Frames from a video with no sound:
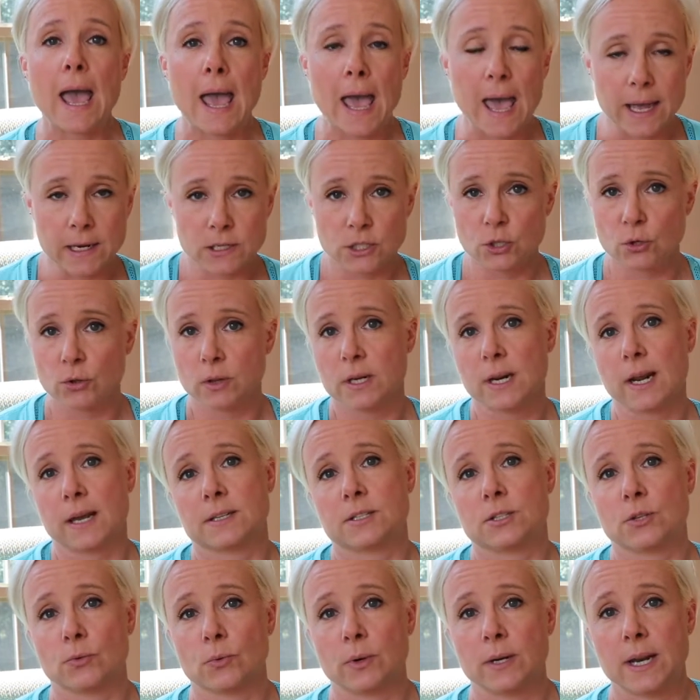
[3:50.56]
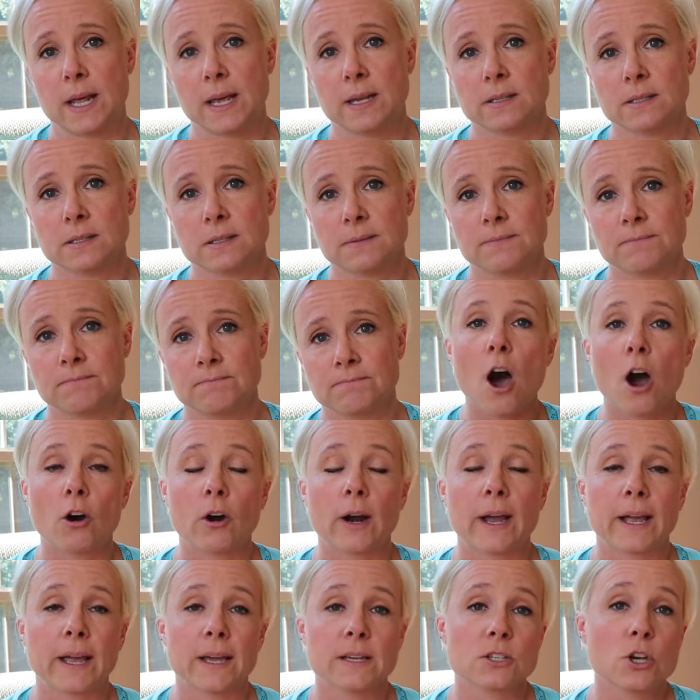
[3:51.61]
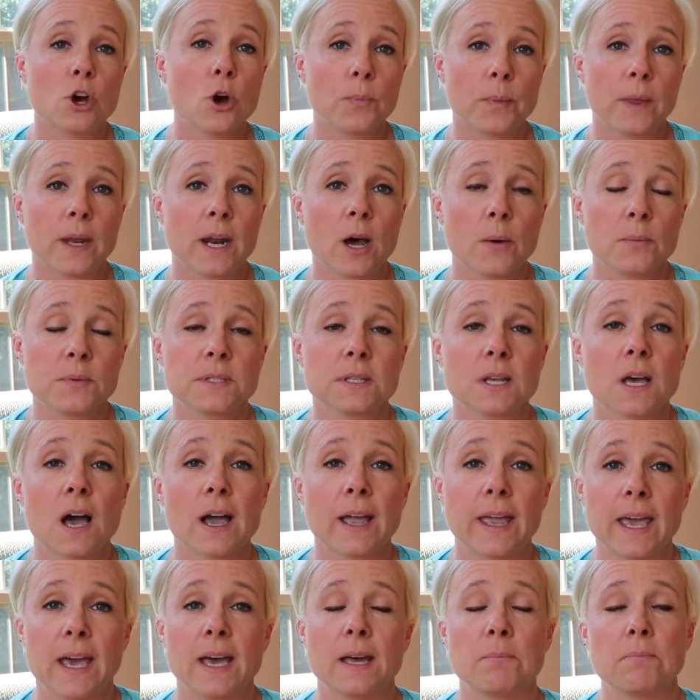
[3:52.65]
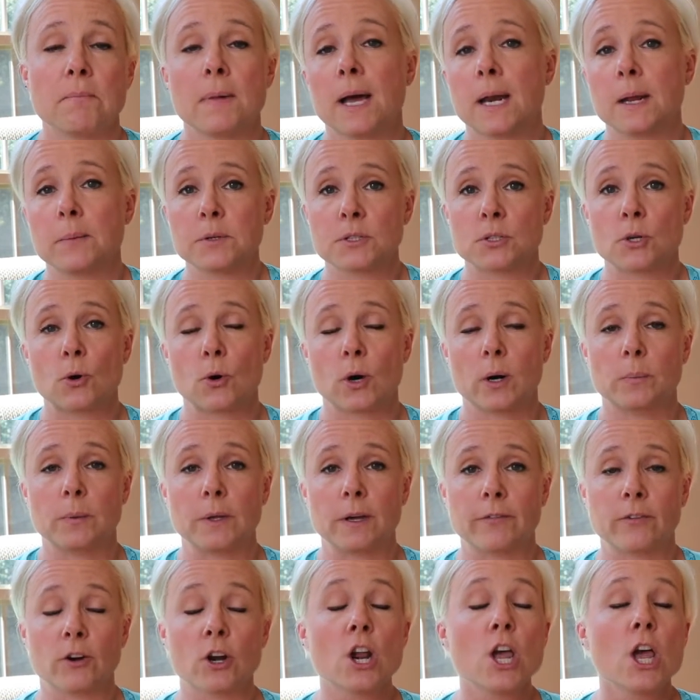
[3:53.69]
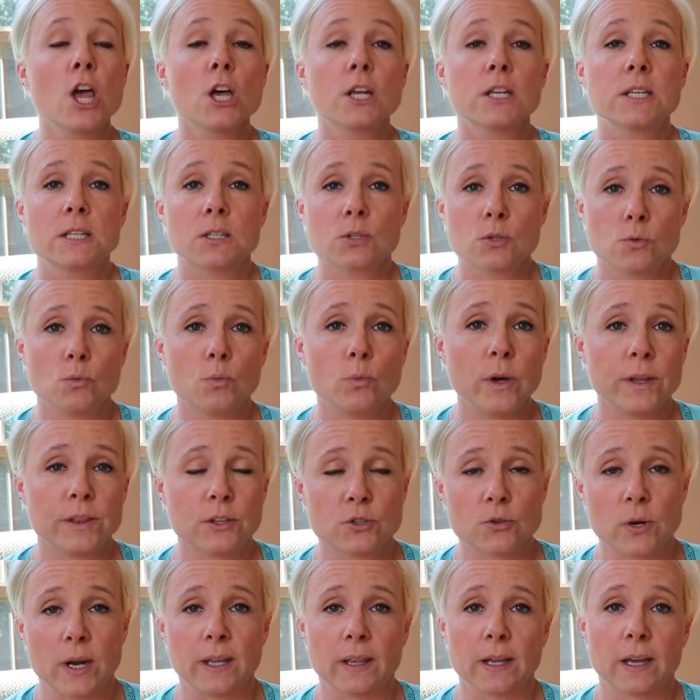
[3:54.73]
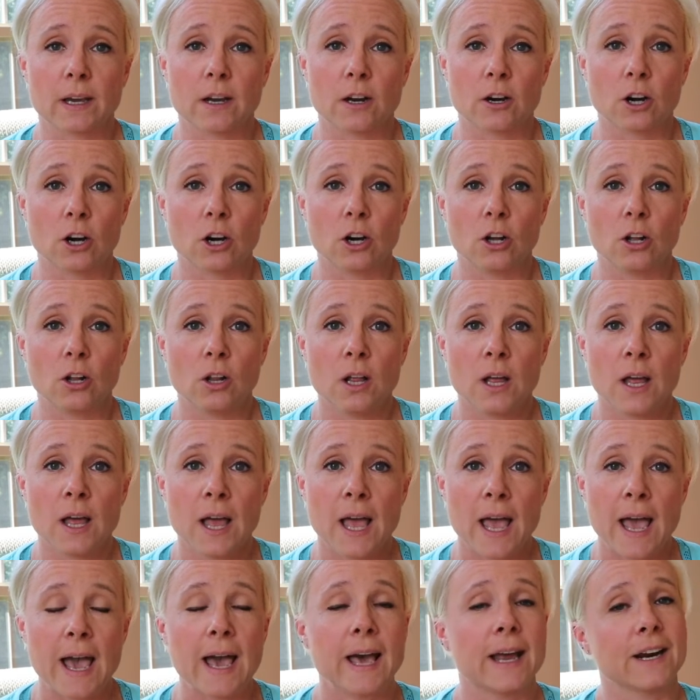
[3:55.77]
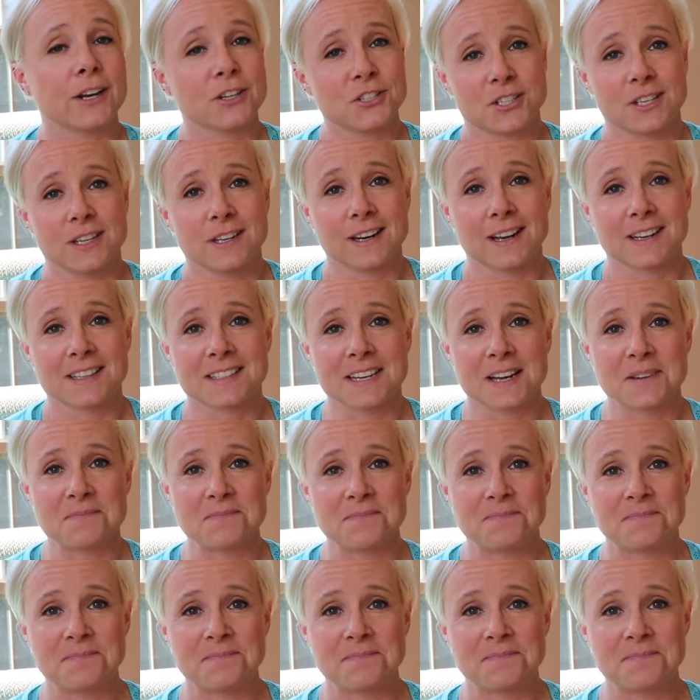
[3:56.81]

and do the next 3 days. All right, guys, I hope that helps. Again, my name is Corey Blifford with Train Like a Girl, and I'll see you next time.